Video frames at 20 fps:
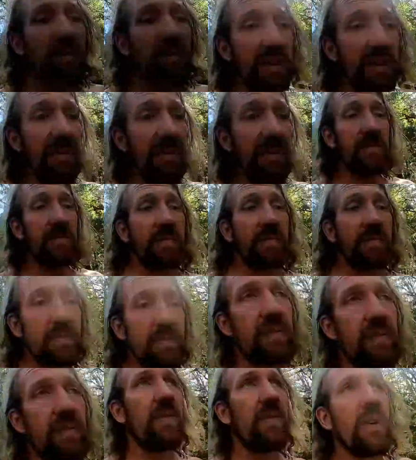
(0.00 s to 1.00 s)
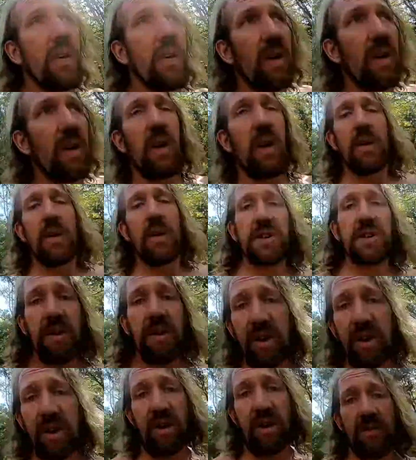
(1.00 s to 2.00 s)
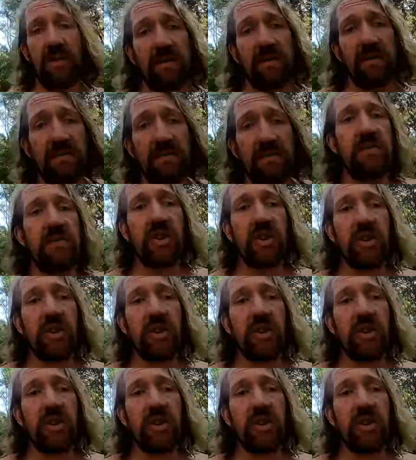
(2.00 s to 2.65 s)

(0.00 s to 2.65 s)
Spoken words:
with, so be it. Who